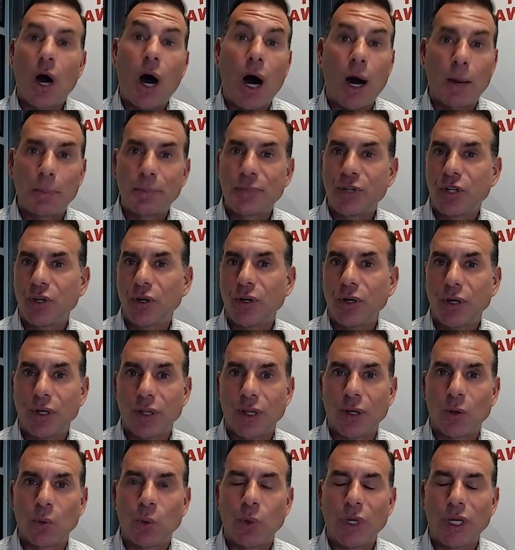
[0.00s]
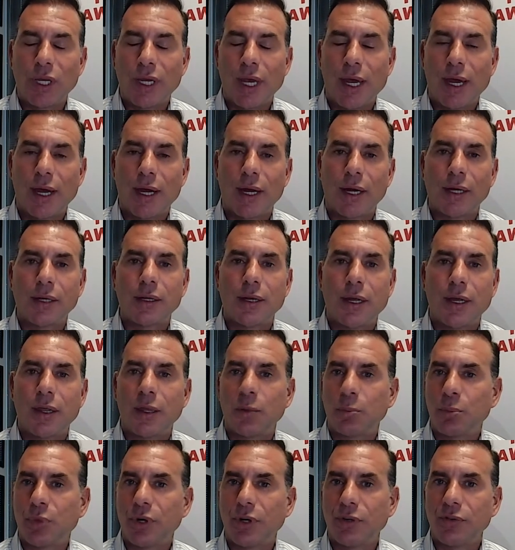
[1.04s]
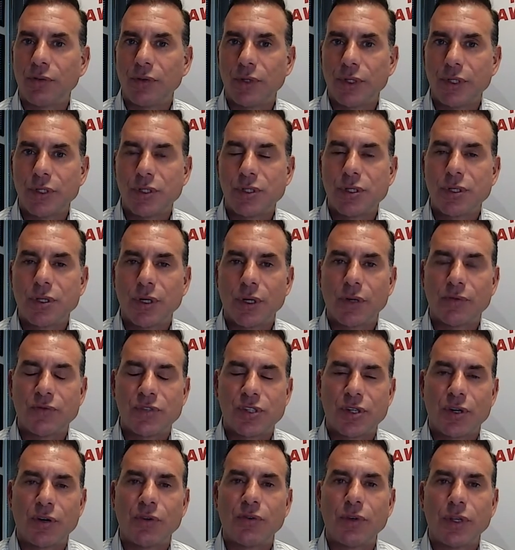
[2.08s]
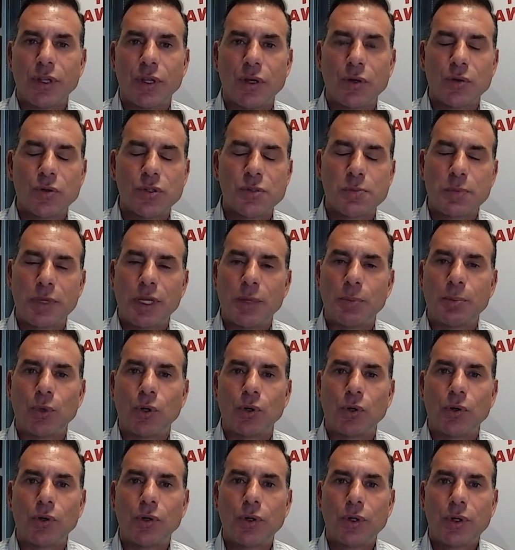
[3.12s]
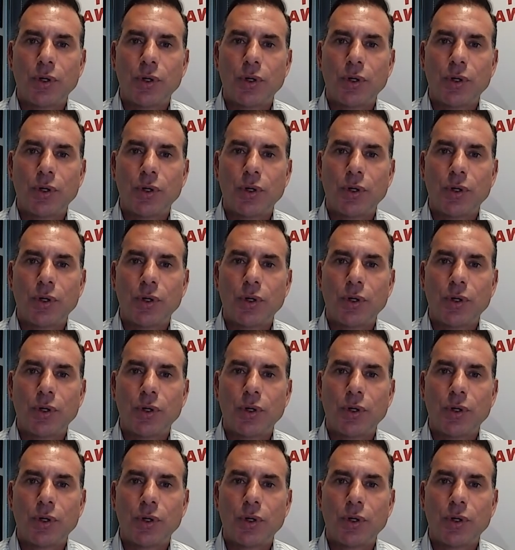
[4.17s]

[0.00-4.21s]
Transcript: opportunity that we get and the privilege of serving those people